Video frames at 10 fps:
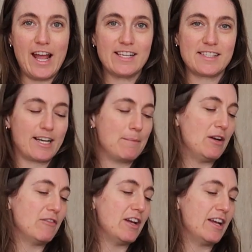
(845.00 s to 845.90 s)
as like a bit
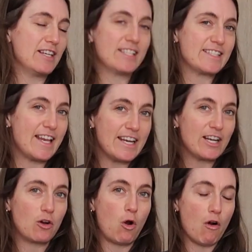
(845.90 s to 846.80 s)
of an
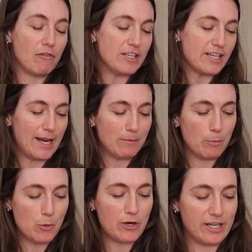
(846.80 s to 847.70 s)
aesthetic coffee table
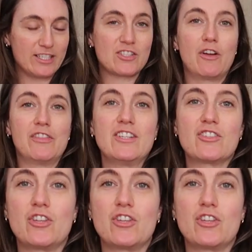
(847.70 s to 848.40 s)
book, and it's got this